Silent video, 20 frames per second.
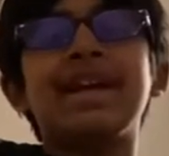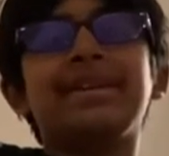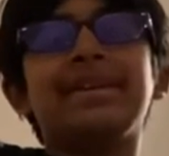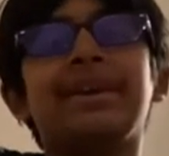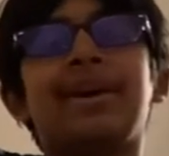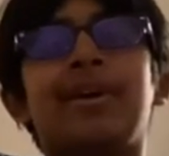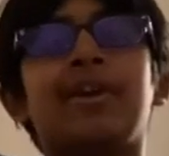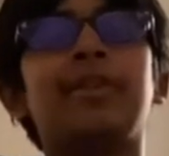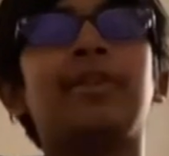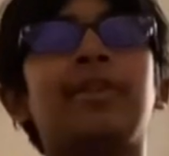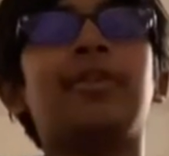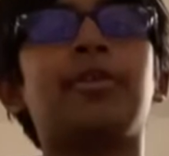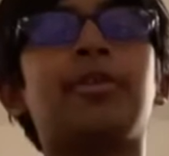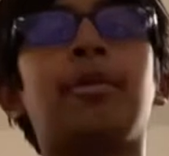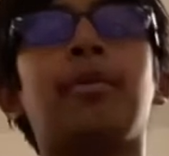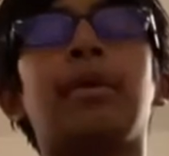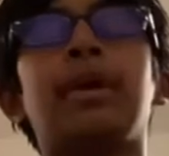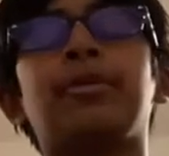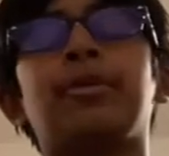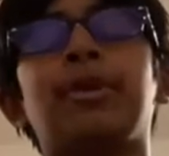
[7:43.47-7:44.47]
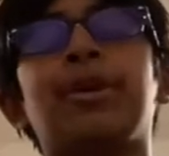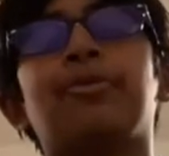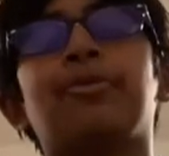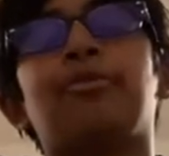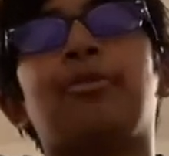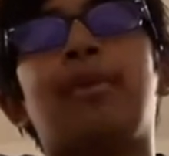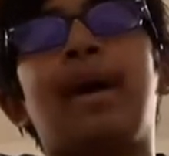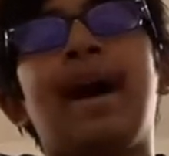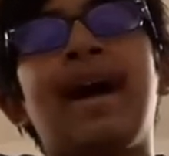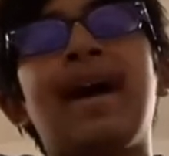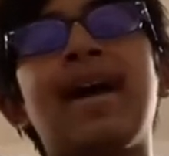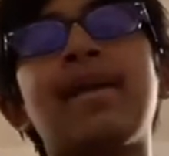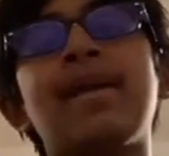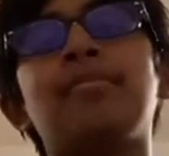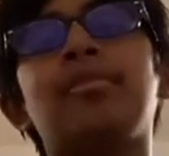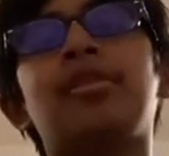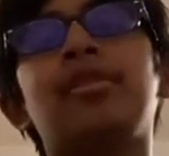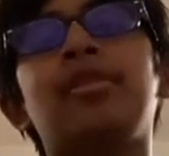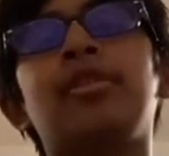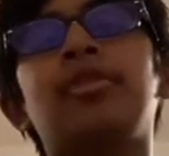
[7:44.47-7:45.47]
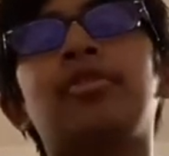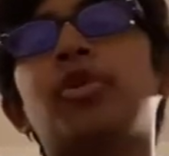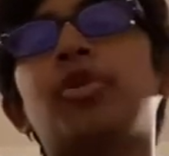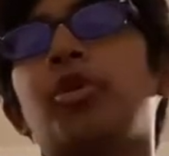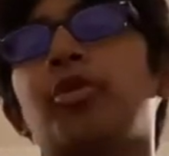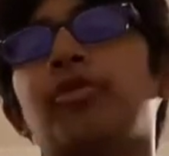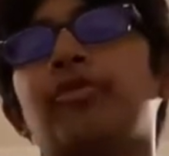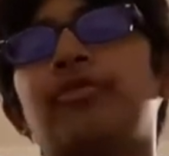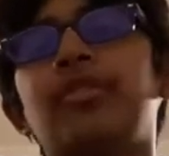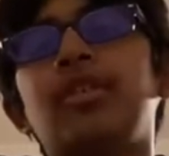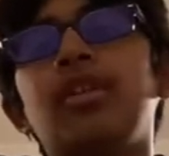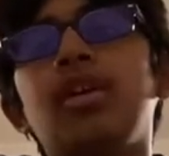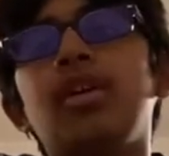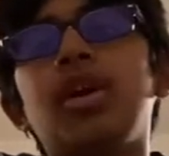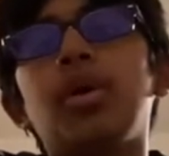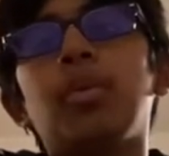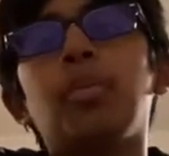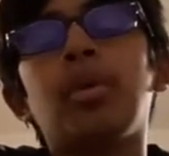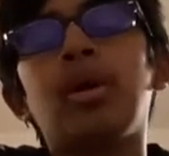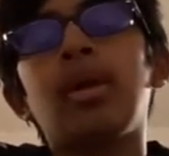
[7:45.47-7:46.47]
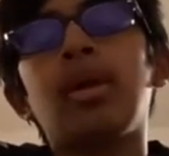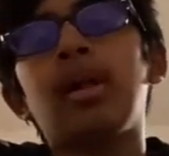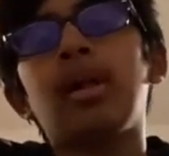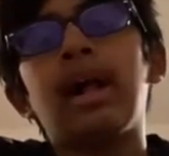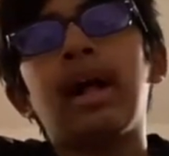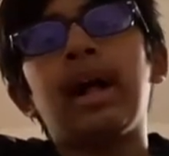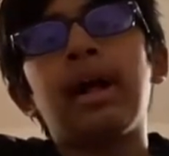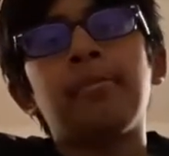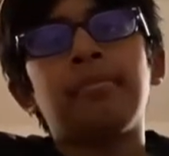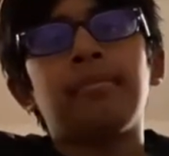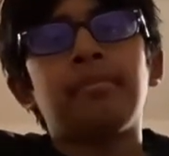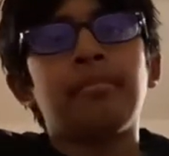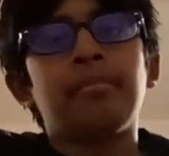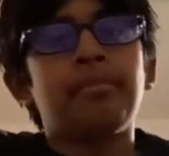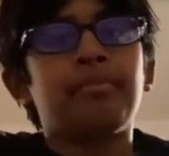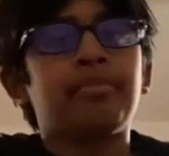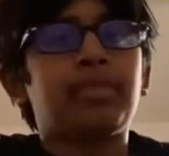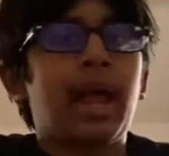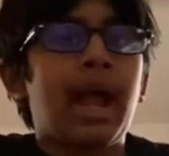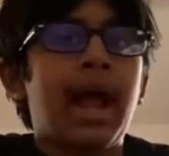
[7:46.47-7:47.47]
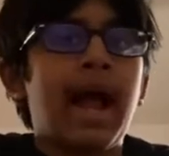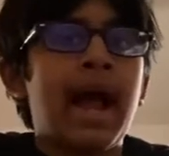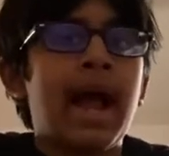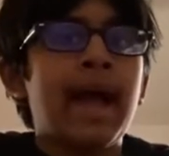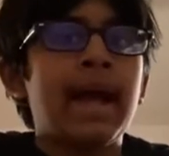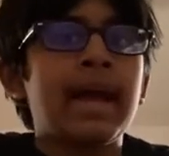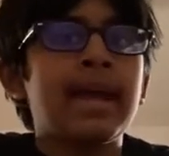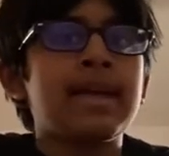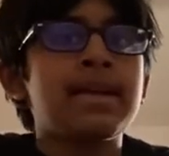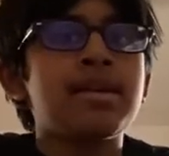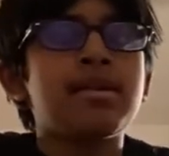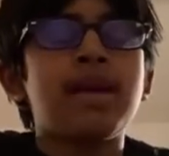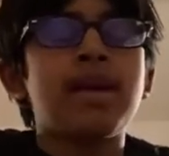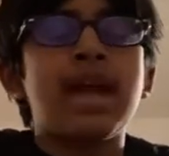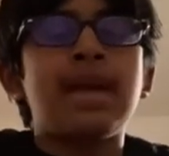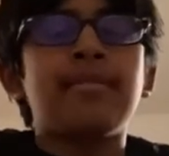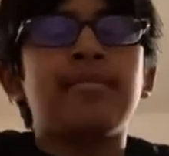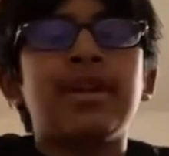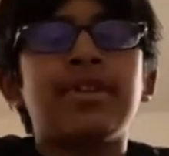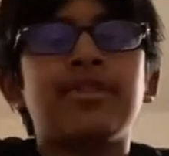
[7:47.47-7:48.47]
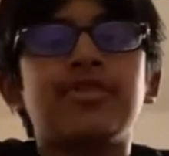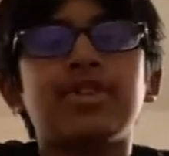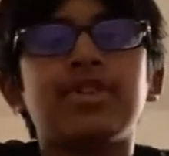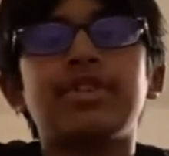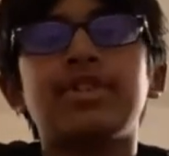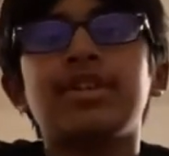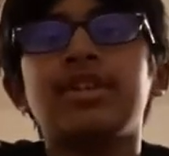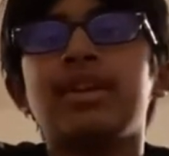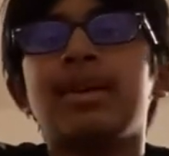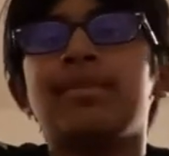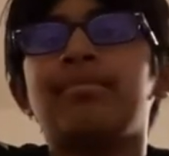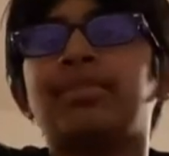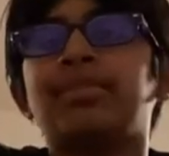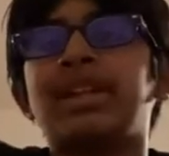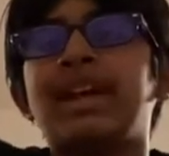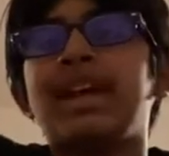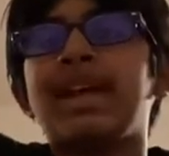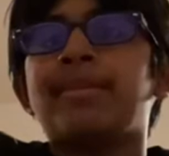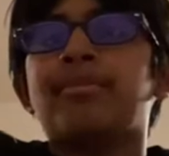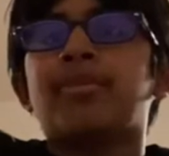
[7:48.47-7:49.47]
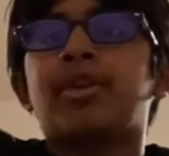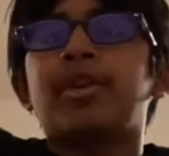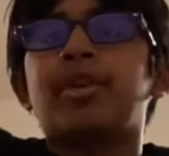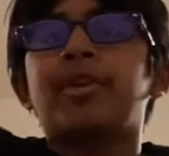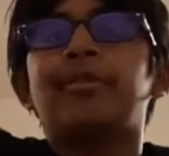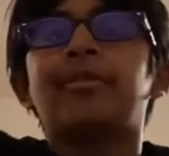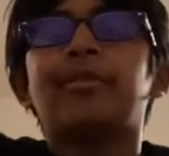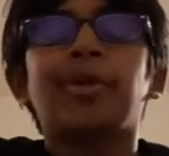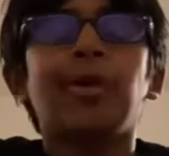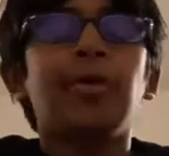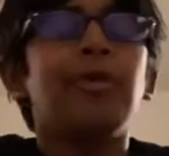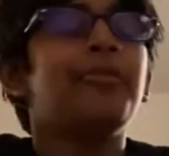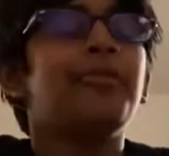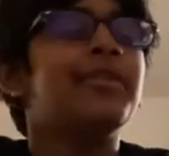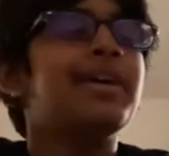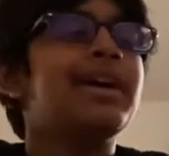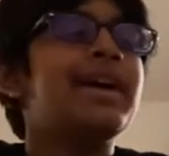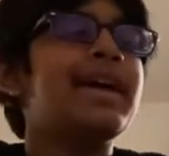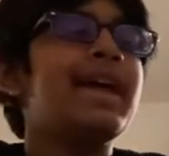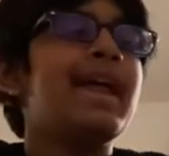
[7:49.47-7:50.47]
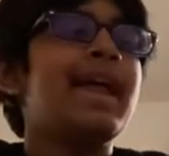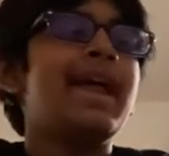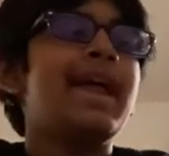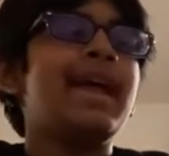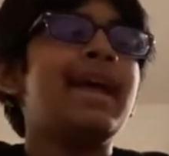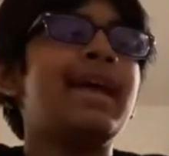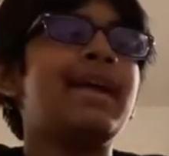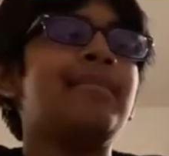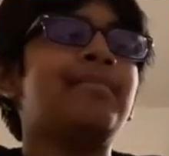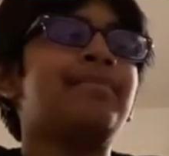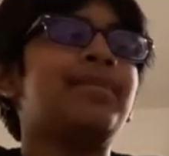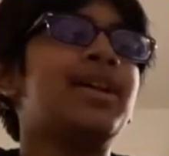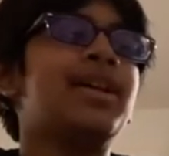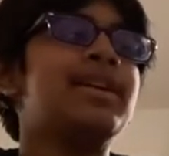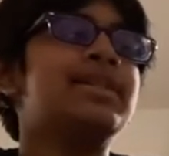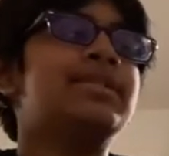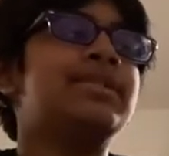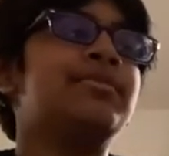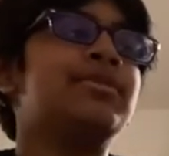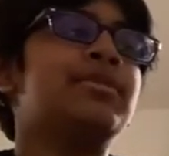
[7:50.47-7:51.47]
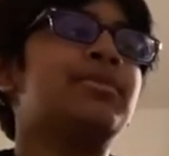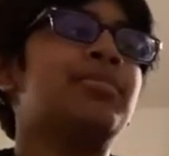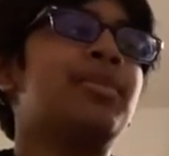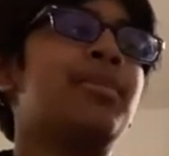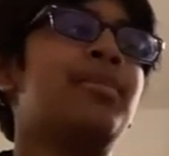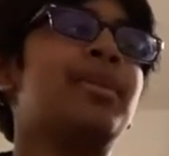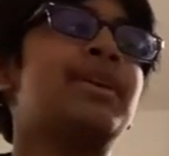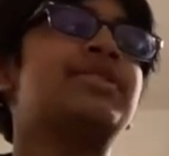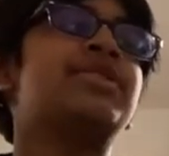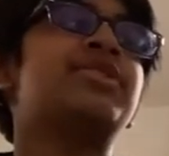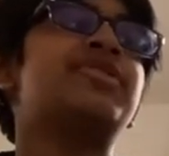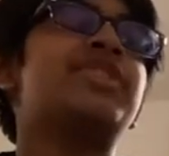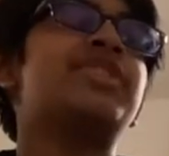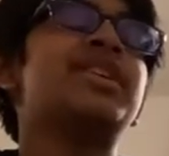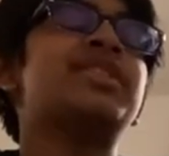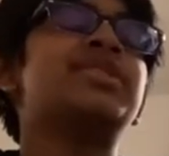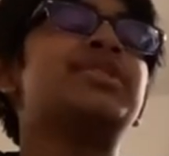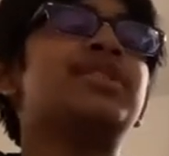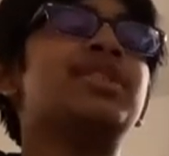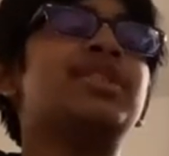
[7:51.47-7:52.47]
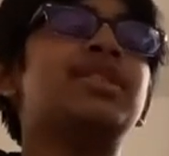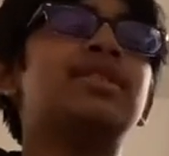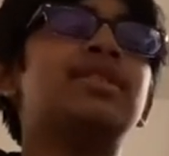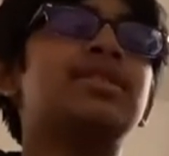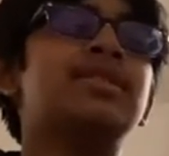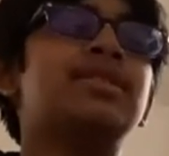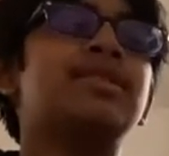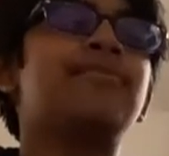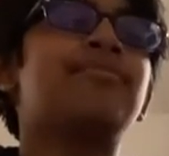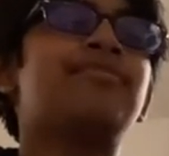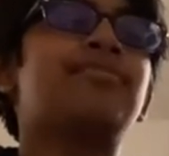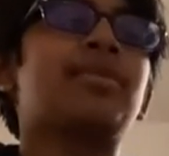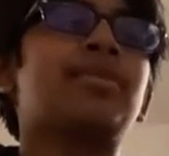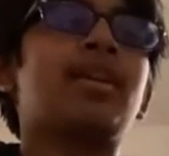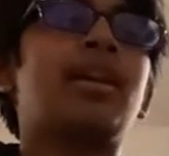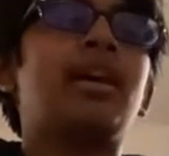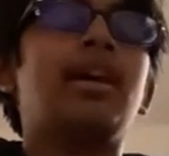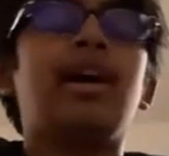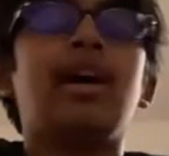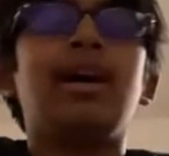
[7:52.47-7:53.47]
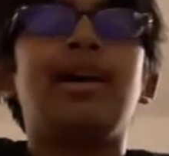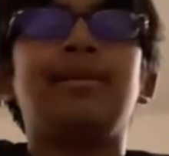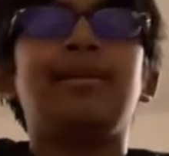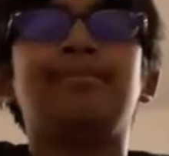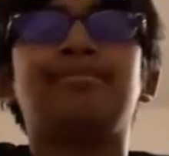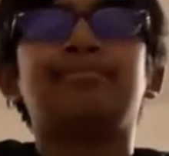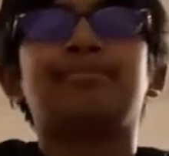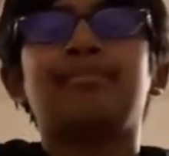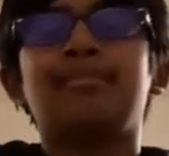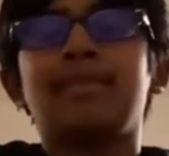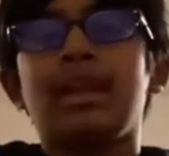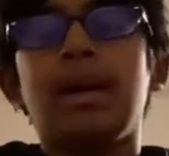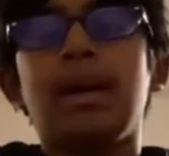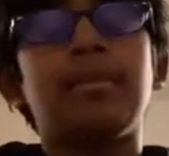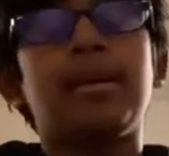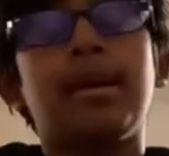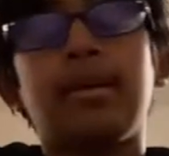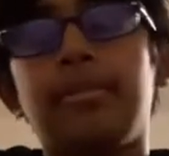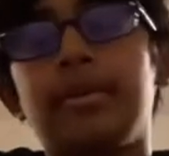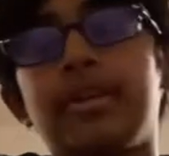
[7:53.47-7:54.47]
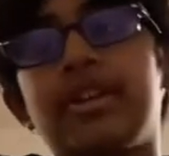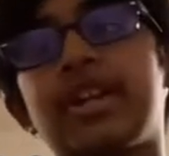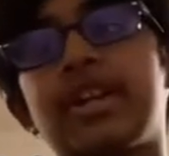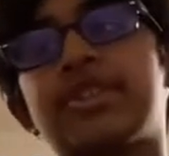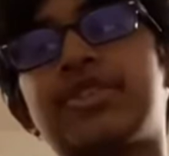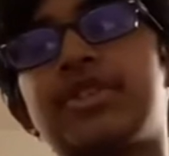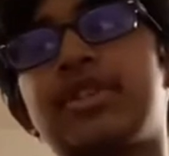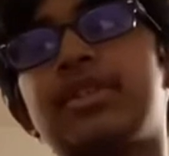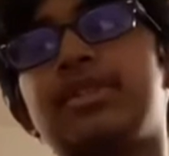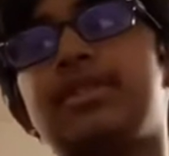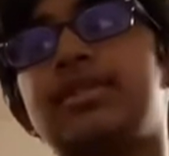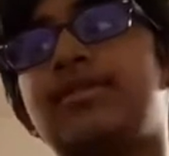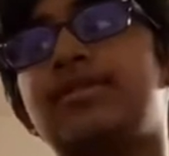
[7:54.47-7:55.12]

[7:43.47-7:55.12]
Now I know you're wondering, why Mario Golf? Well, um, I am interested in playing Mario Golf. And plus, it was one of my suggestions um on my predictions